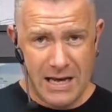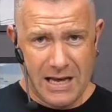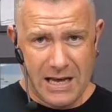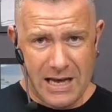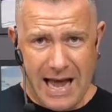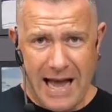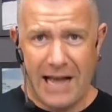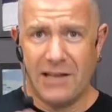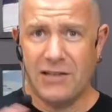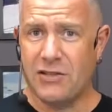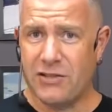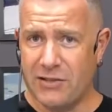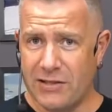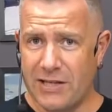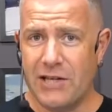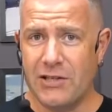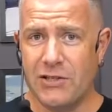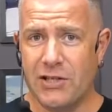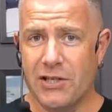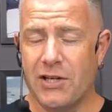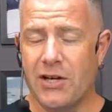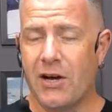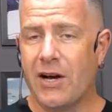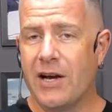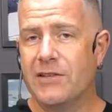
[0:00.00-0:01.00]
as
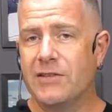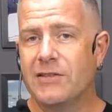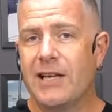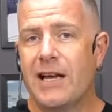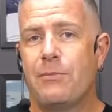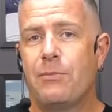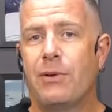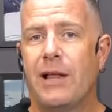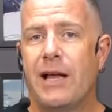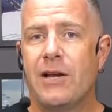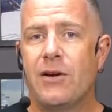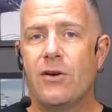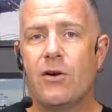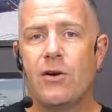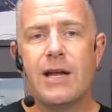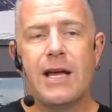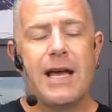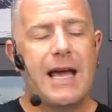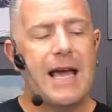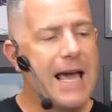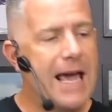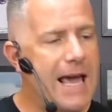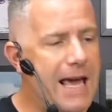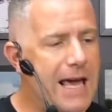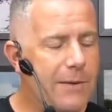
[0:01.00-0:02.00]
session guys, they played on
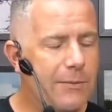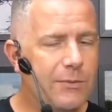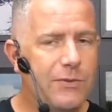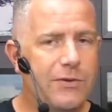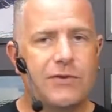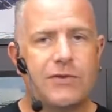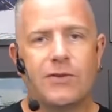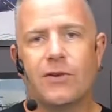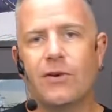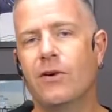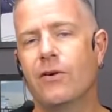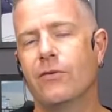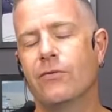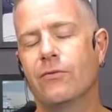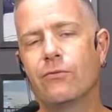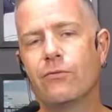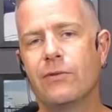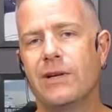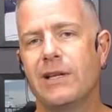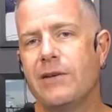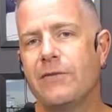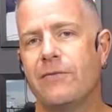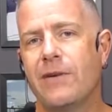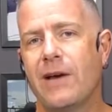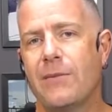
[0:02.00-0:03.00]
heaps of
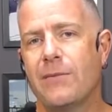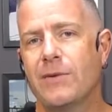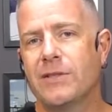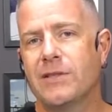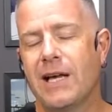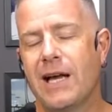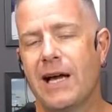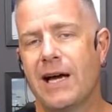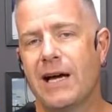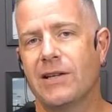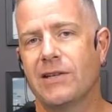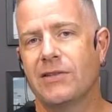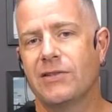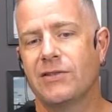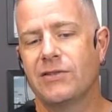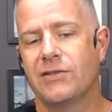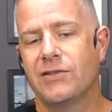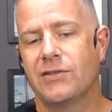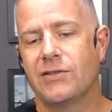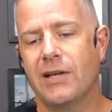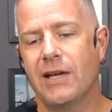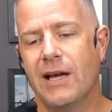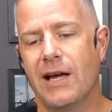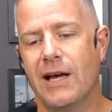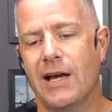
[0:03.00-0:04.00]
really famous
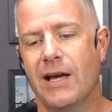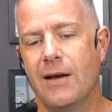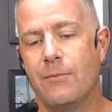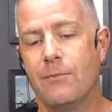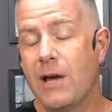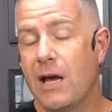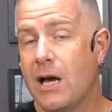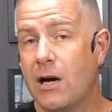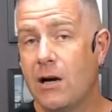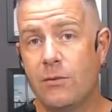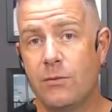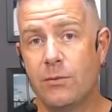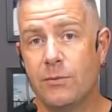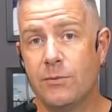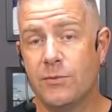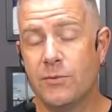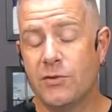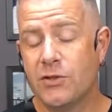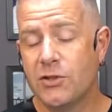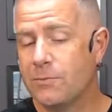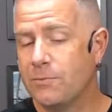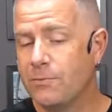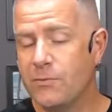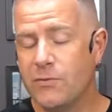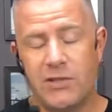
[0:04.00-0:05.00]
artists,
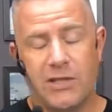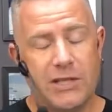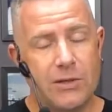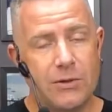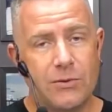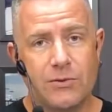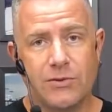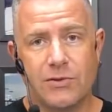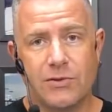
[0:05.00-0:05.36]
albums, singles,